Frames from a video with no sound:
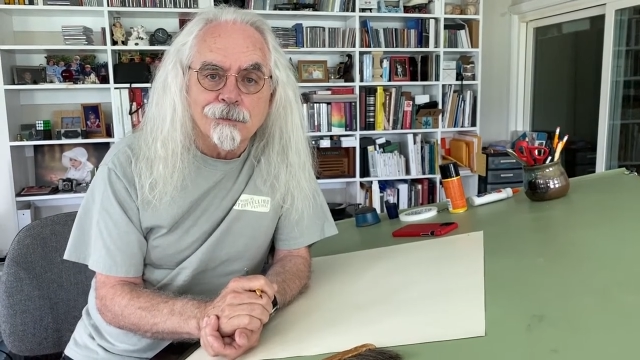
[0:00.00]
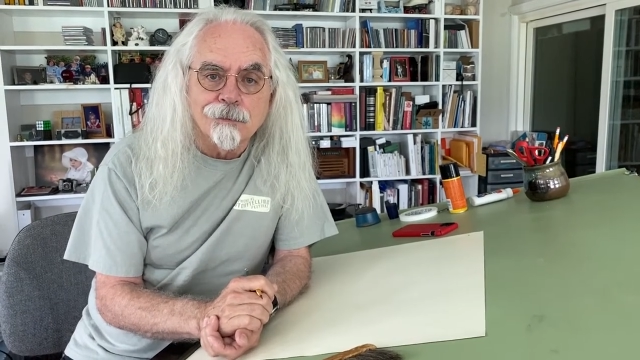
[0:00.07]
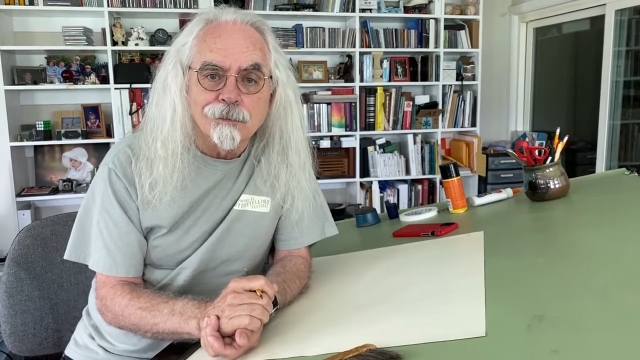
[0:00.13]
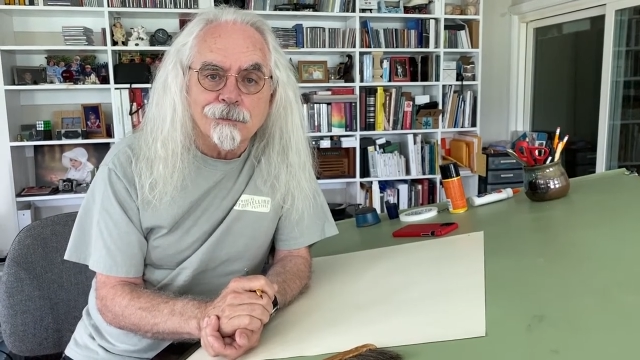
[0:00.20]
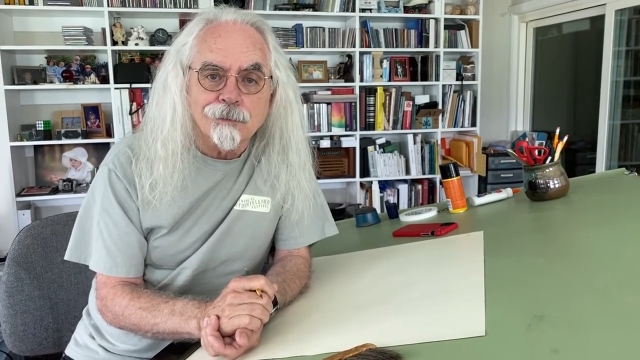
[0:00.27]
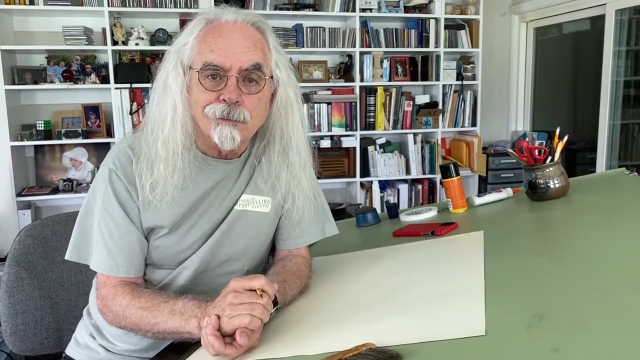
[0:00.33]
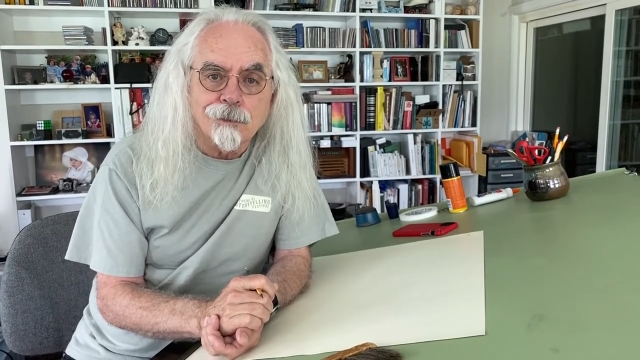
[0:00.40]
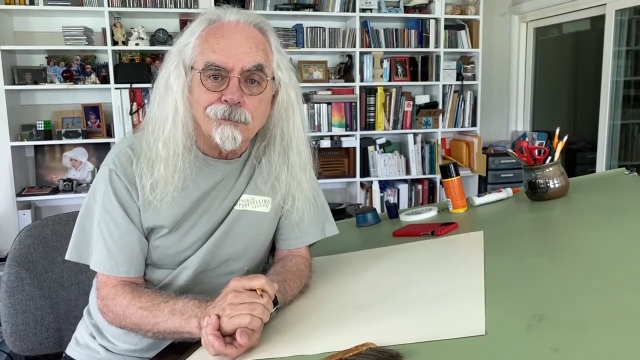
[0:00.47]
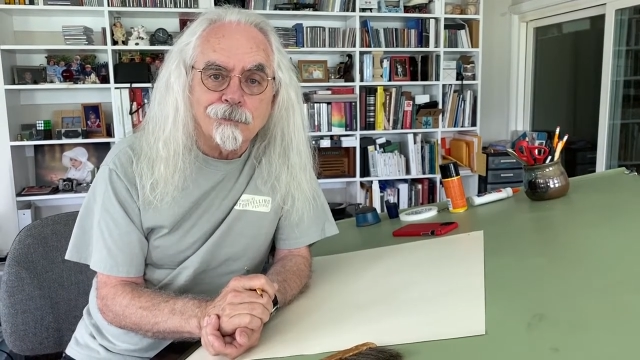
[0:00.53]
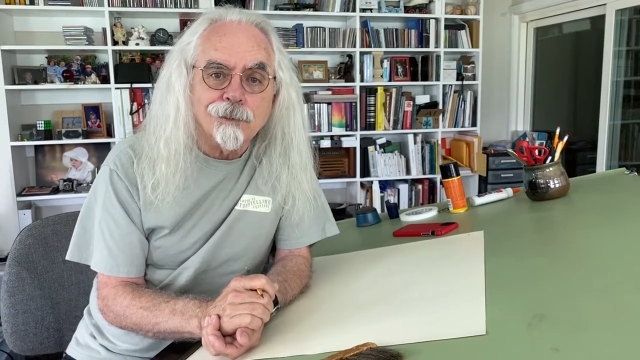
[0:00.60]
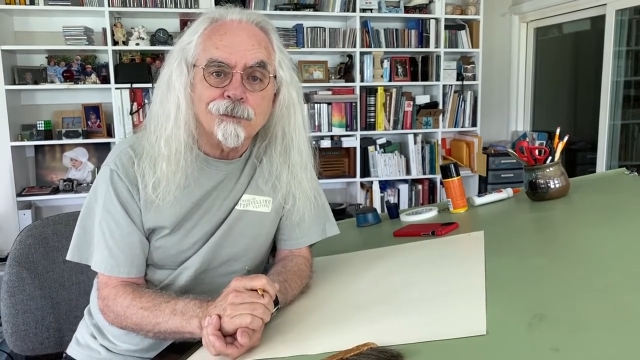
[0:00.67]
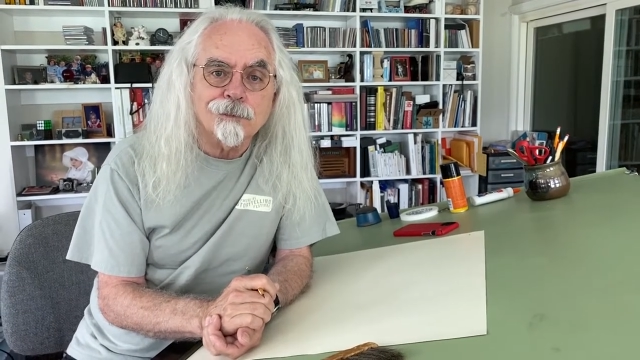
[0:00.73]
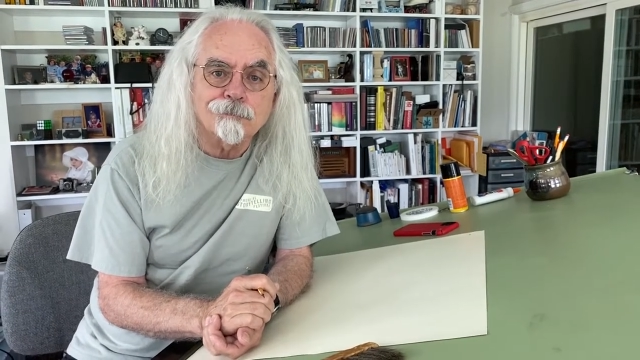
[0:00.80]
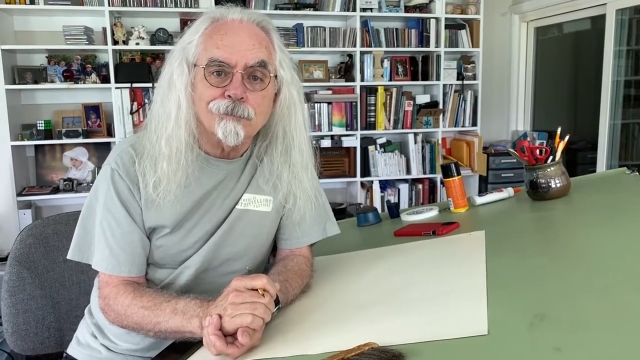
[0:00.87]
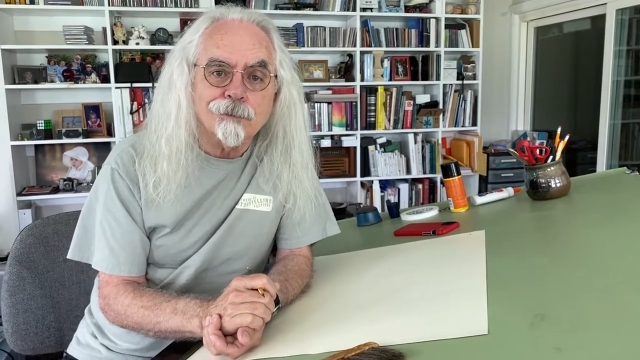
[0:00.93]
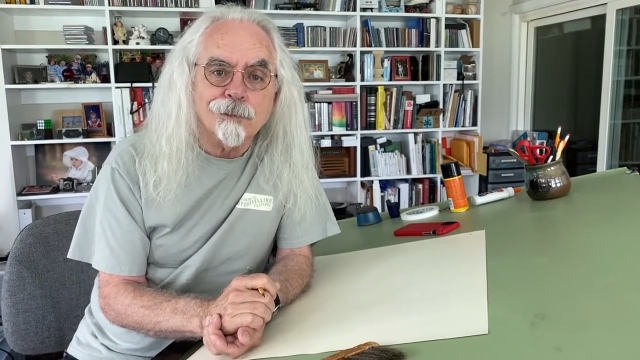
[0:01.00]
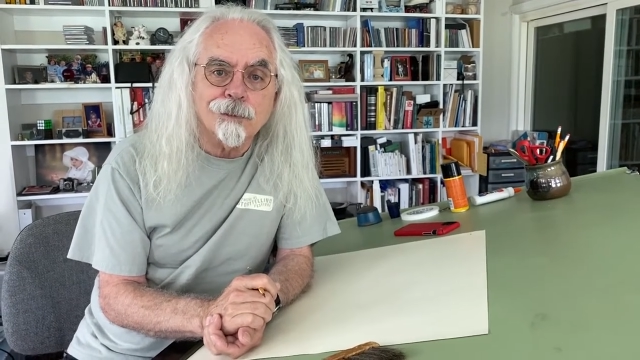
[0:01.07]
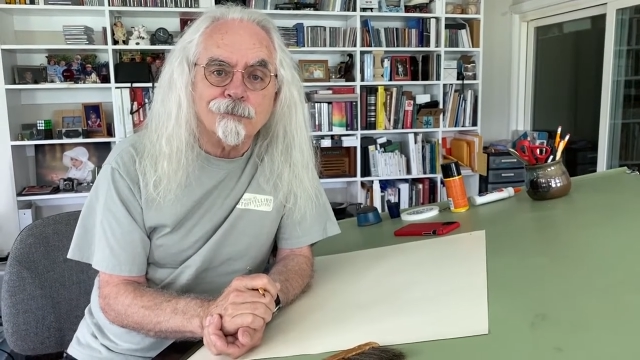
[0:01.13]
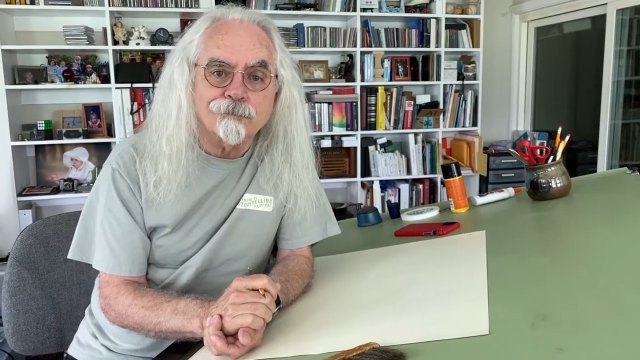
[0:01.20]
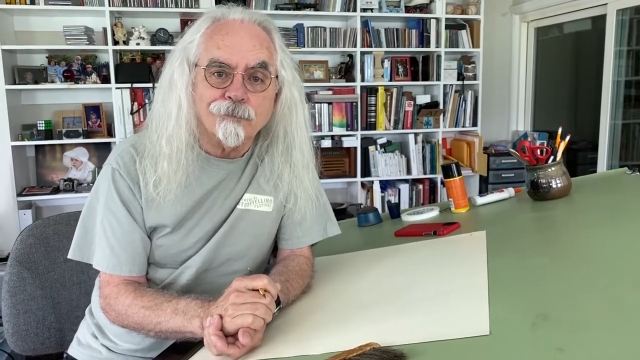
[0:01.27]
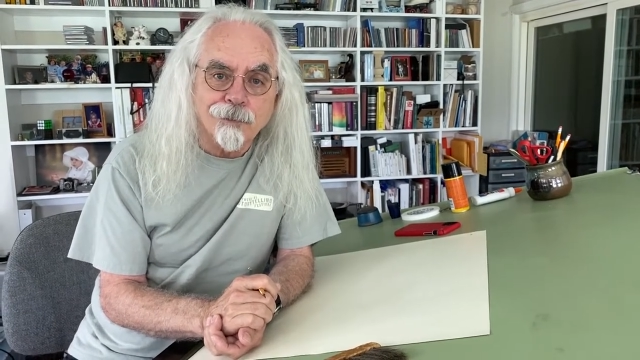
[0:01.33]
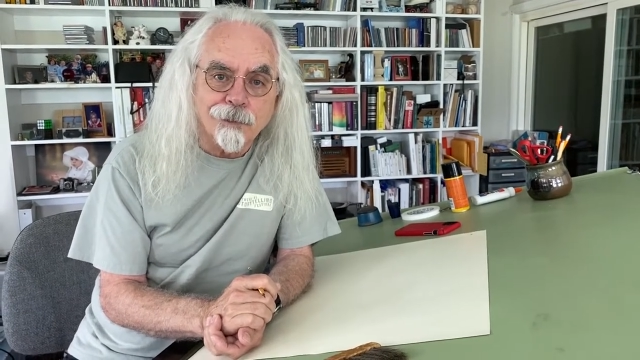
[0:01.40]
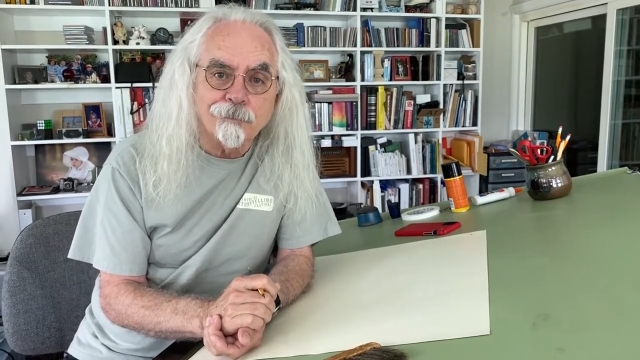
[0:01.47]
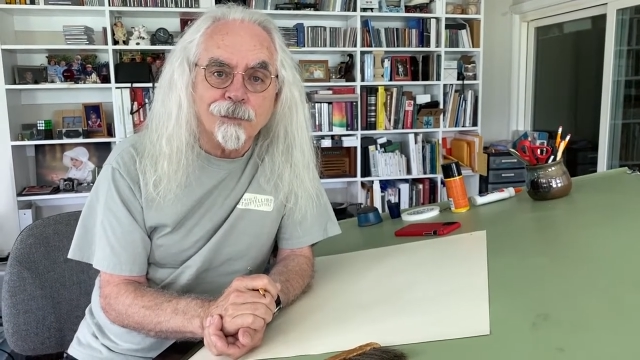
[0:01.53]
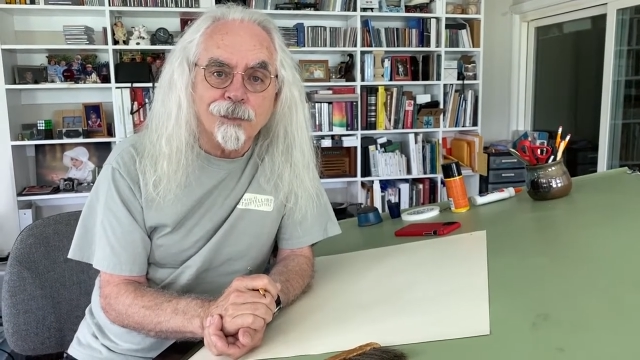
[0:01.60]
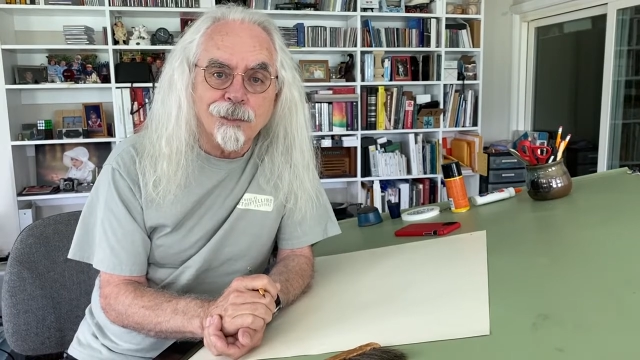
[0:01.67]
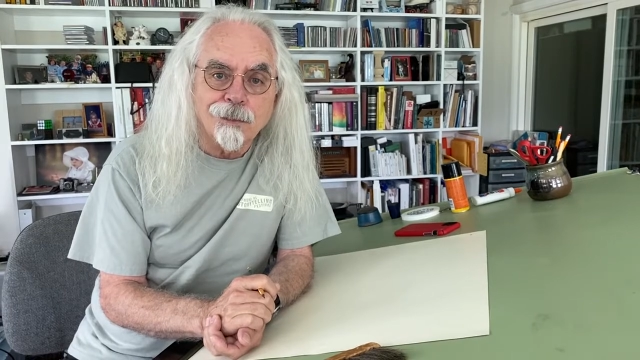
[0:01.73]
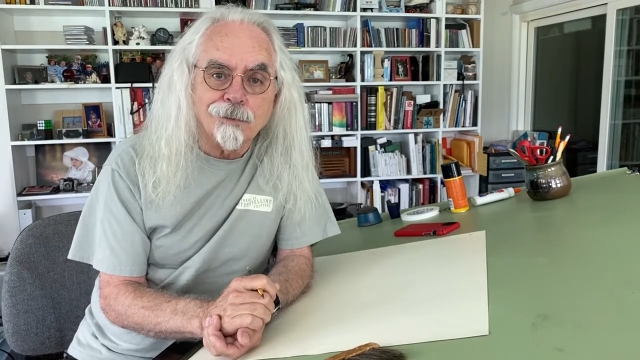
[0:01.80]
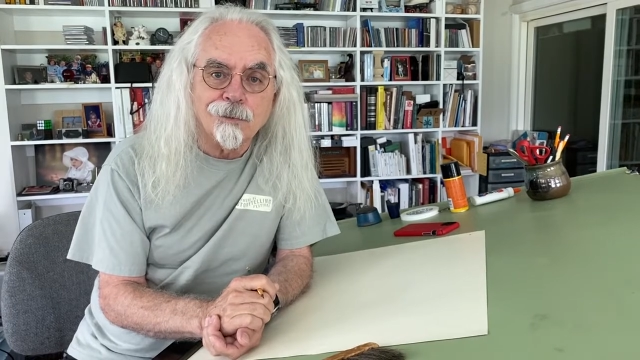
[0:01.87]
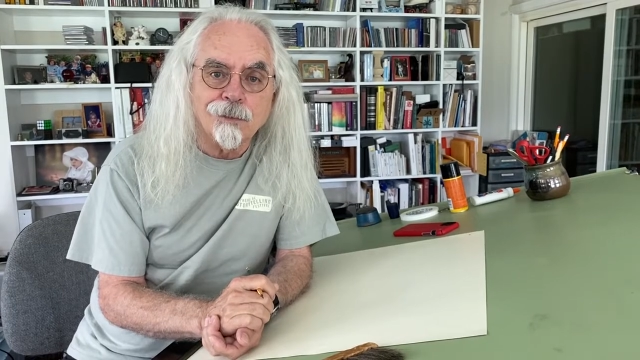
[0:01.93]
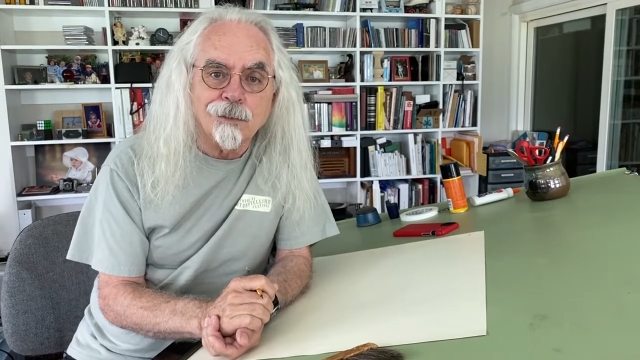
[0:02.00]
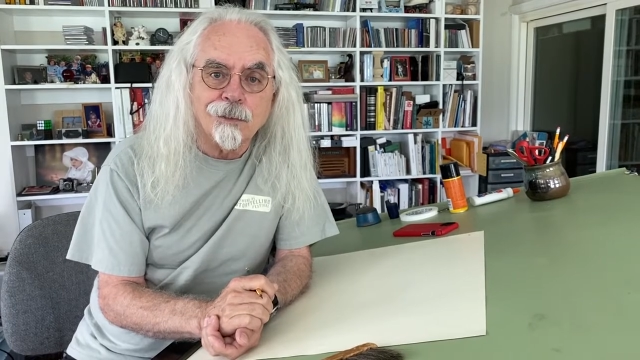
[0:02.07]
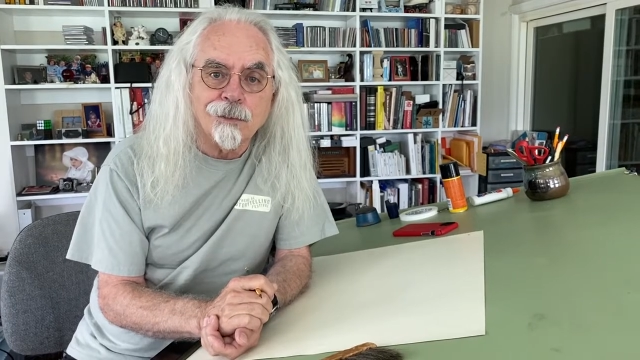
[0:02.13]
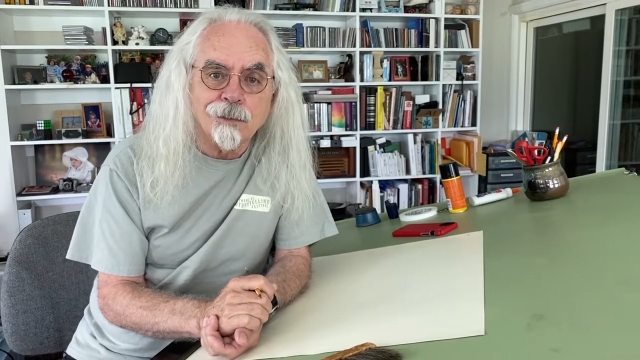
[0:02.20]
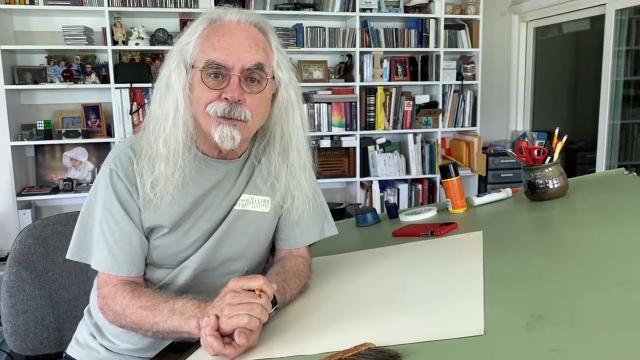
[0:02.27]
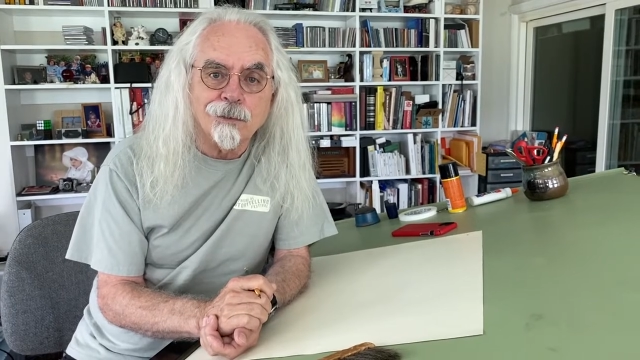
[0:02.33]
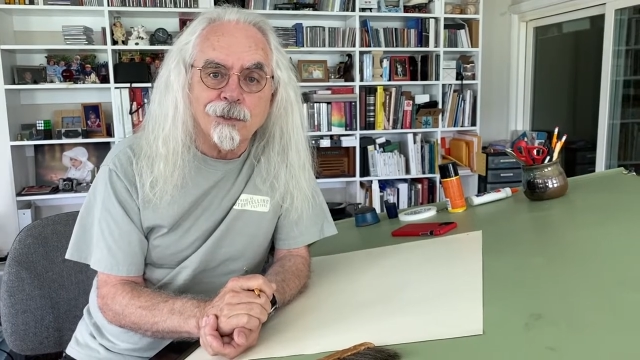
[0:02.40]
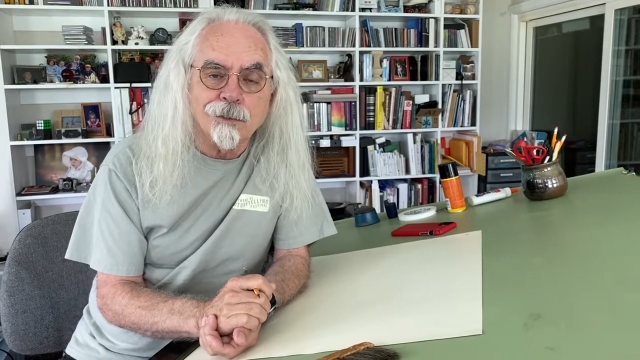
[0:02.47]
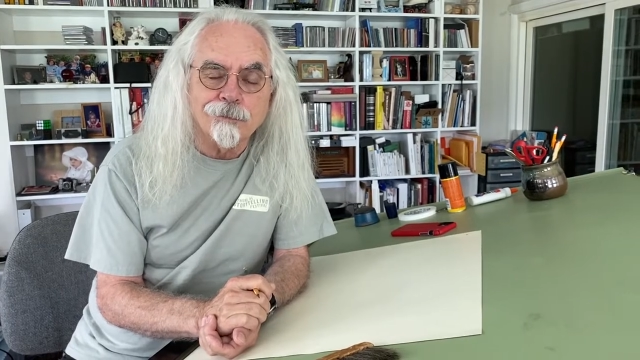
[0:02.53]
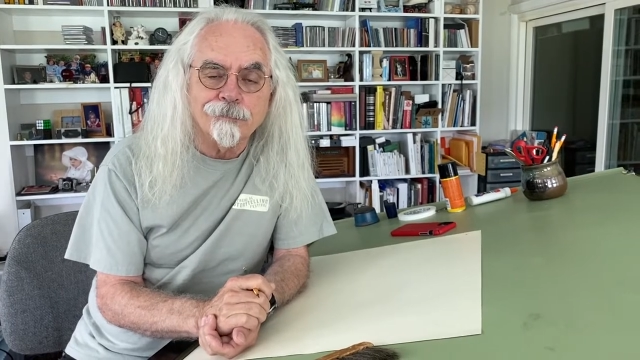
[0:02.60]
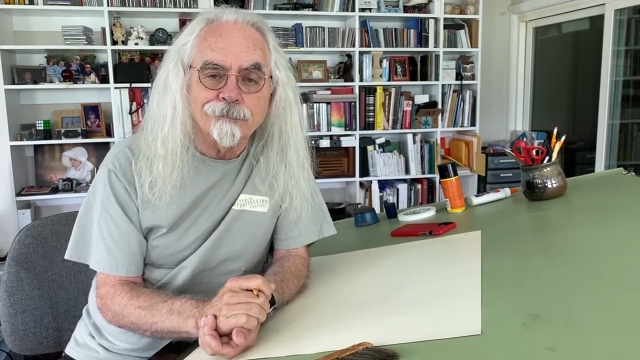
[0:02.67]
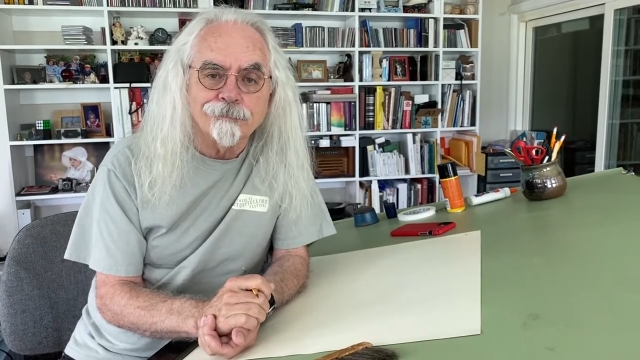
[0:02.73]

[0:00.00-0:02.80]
So I went to work framing a whole lot of art,